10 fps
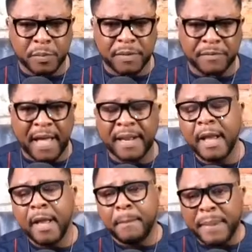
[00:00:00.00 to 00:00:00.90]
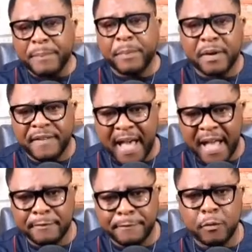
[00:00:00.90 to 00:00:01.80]
we've had, people have
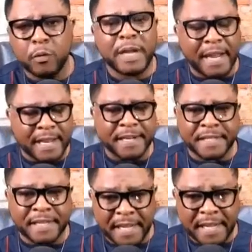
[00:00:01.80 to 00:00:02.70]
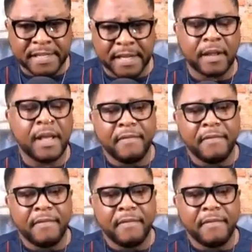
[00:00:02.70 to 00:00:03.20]
had food and they're still eating.